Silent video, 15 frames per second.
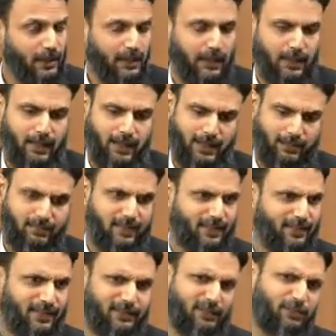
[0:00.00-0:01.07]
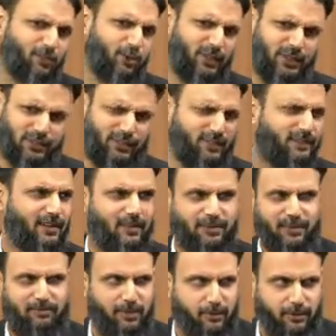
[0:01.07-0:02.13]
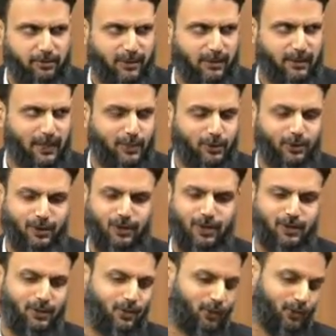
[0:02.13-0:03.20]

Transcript: Hand sanitizer is more than 60 to 70% alcohol,